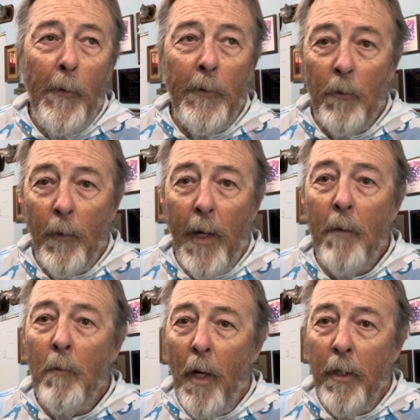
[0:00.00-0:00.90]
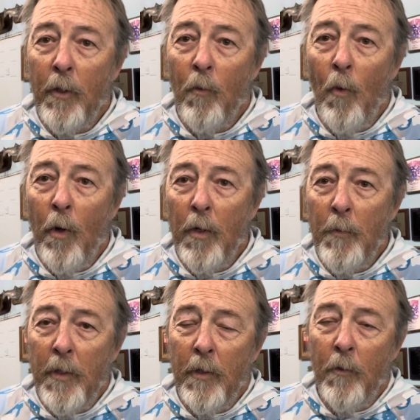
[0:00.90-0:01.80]
The ramp monitor
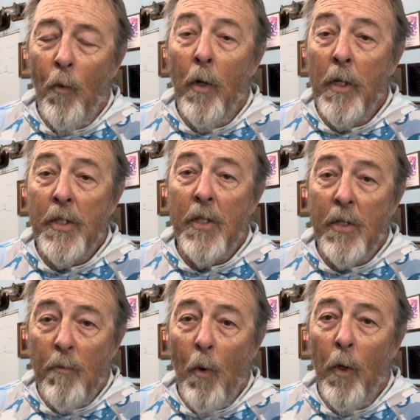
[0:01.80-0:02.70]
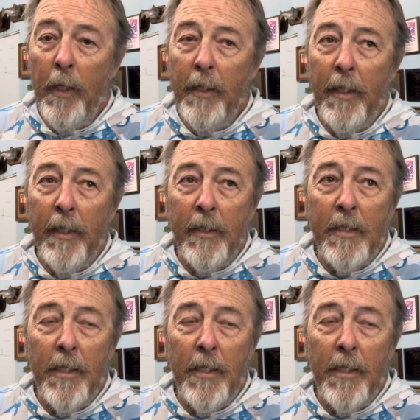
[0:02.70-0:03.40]
warned us this morning that